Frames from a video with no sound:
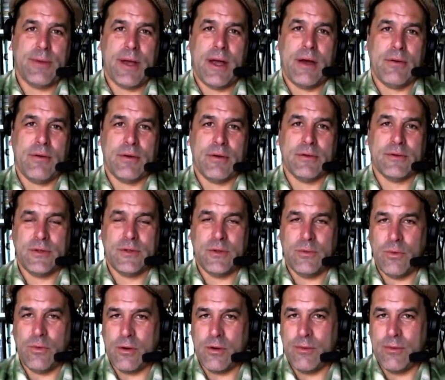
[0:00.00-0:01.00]
power
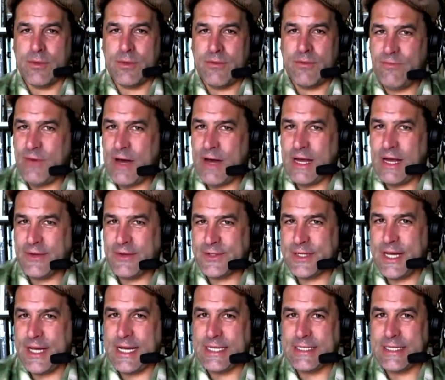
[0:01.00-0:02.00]
to work with the file
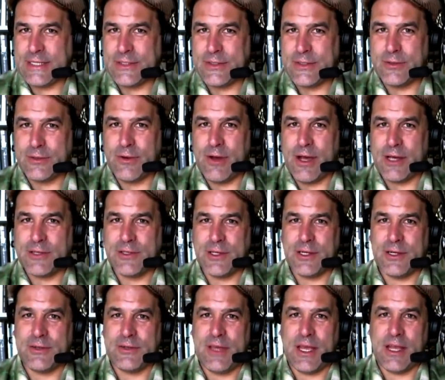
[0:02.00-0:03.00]
sizes that are
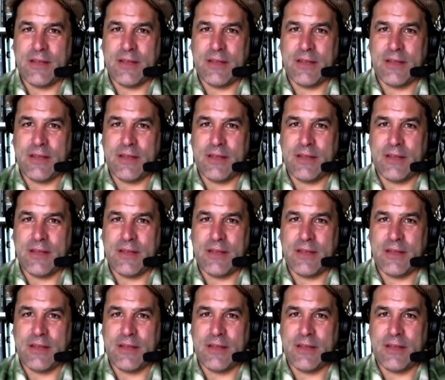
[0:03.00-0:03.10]
actually going to